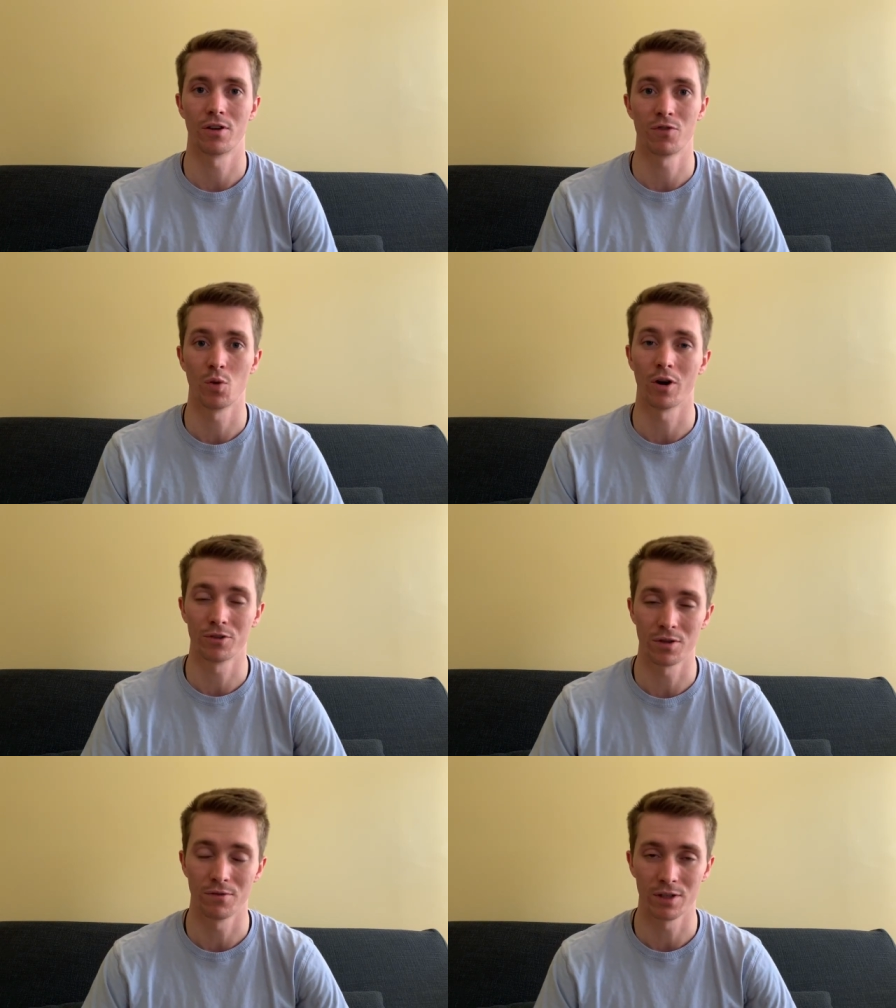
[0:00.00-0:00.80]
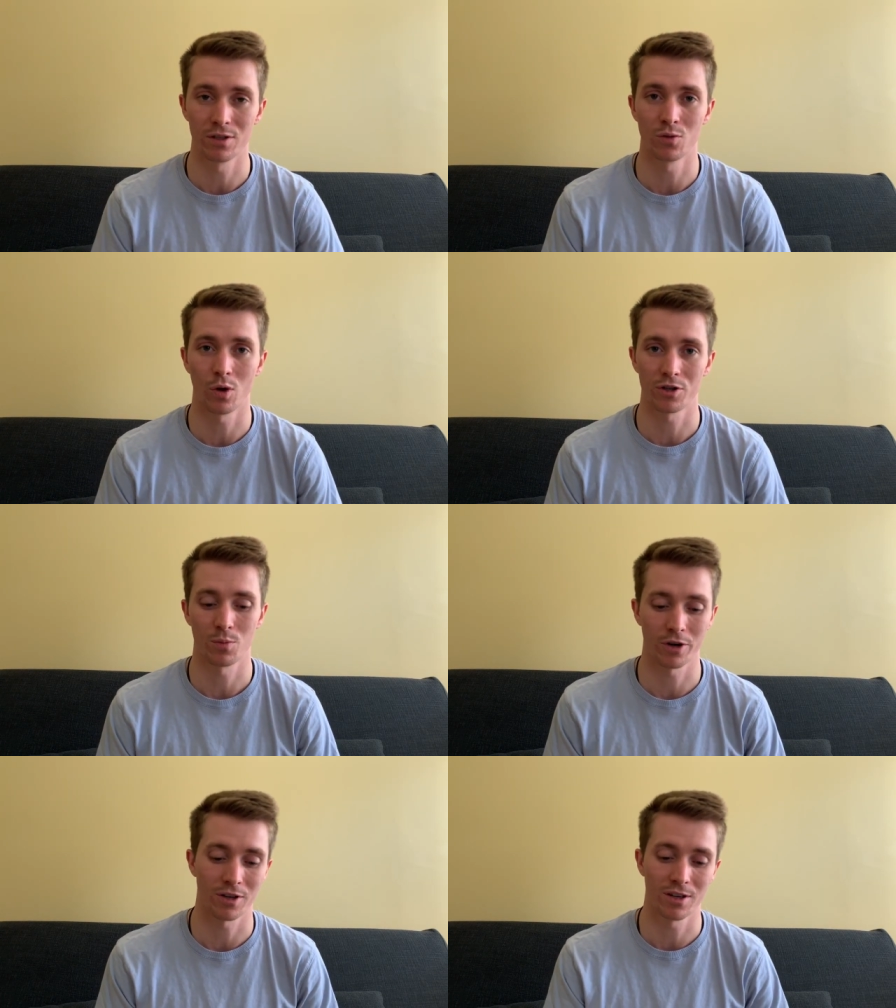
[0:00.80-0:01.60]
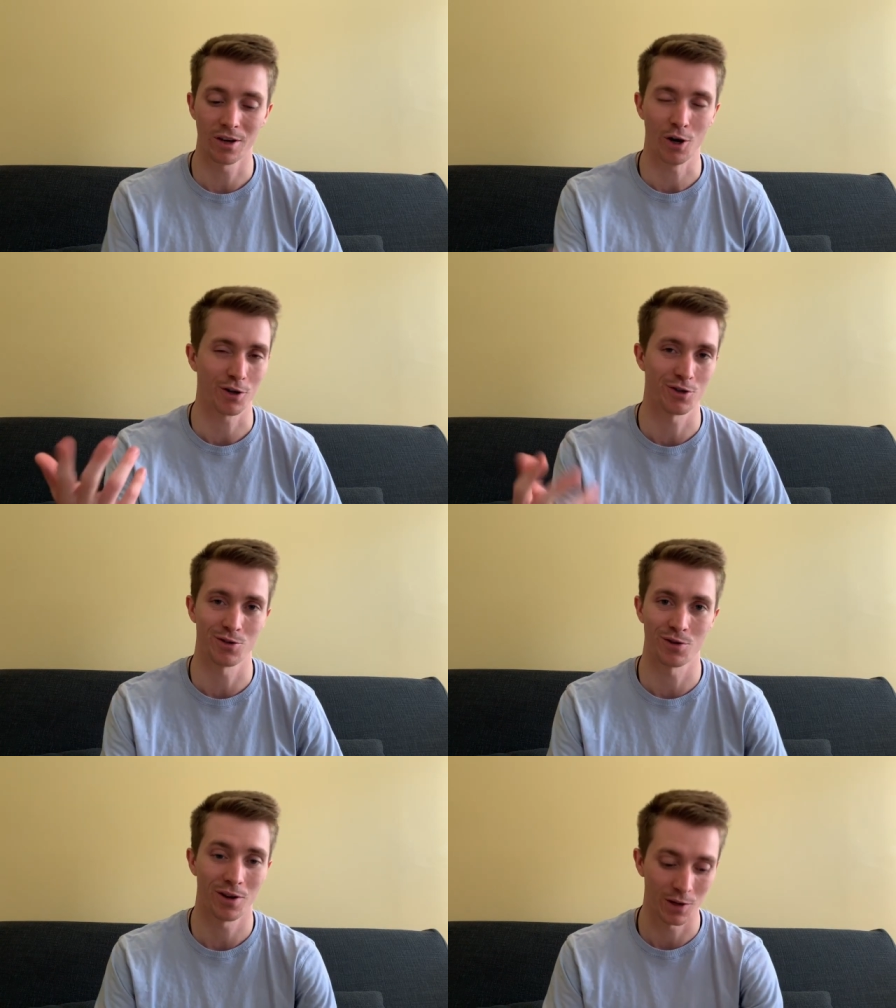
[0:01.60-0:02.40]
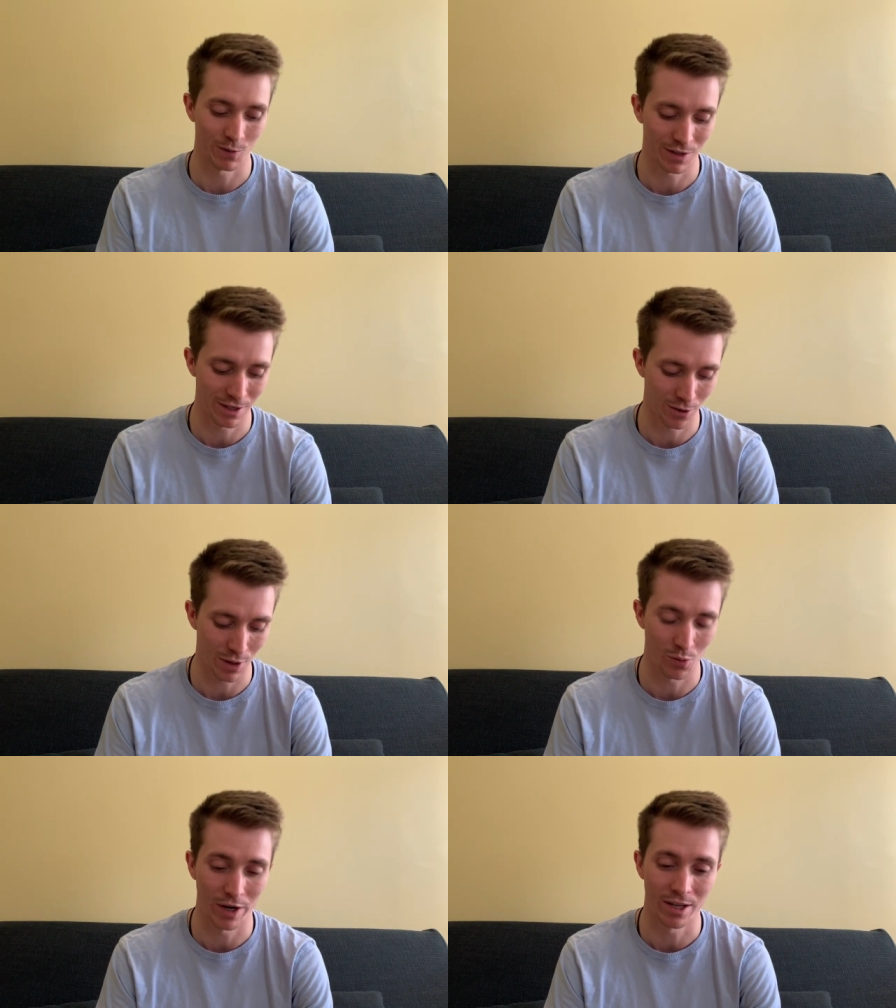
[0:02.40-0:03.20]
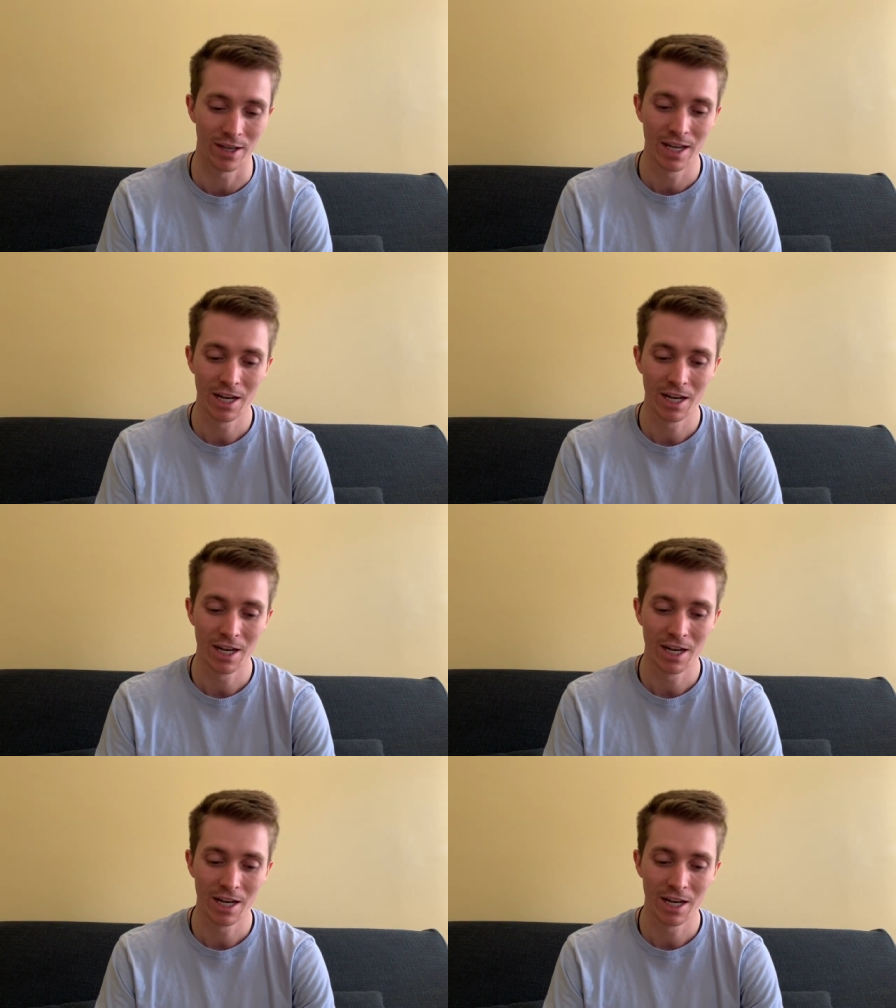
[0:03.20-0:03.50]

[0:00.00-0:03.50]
If you are into the vintage watch market, auctions are obviously a great way